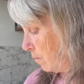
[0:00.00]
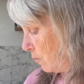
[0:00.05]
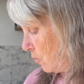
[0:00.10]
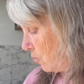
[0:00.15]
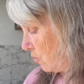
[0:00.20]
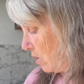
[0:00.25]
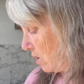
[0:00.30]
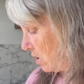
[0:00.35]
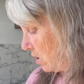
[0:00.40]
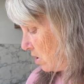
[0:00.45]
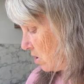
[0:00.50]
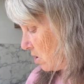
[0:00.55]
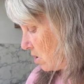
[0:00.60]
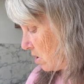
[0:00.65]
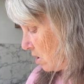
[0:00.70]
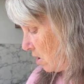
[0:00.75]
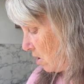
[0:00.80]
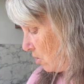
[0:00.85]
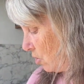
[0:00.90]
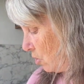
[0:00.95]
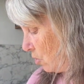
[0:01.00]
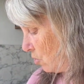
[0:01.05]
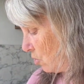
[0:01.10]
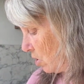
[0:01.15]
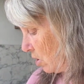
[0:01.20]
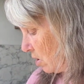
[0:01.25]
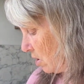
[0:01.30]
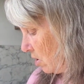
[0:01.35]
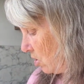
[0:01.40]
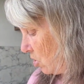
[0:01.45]
ready to start
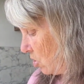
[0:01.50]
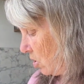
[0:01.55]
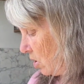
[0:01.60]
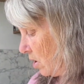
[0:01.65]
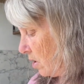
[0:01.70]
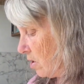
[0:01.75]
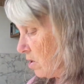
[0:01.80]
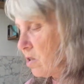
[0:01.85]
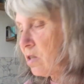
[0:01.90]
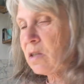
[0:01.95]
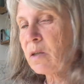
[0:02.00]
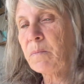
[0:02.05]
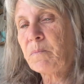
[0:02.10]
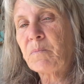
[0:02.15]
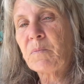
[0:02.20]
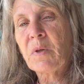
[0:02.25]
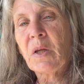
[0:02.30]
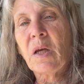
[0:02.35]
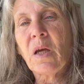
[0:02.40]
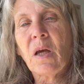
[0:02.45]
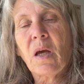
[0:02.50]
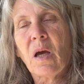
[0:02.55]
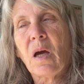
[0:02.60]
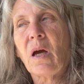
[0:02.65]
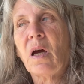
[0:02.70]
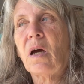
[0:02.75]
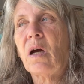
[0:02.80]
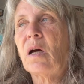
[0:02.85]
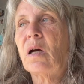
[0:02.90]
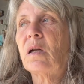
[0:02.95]
using this year's,
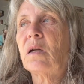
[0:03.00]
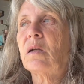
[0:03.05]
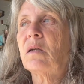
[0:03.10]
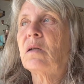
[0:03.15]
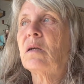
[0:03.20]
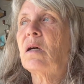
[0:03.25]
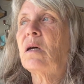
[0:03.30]
and